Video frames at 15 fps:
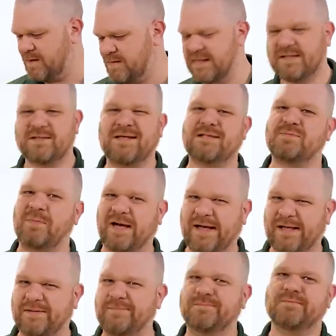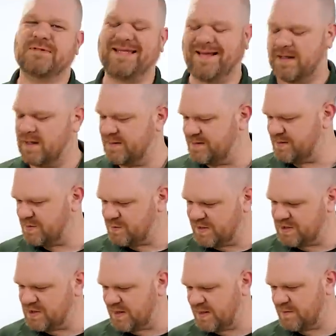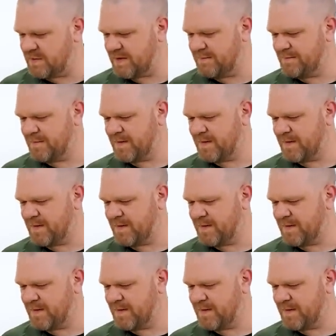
That's my take on the situation anyway.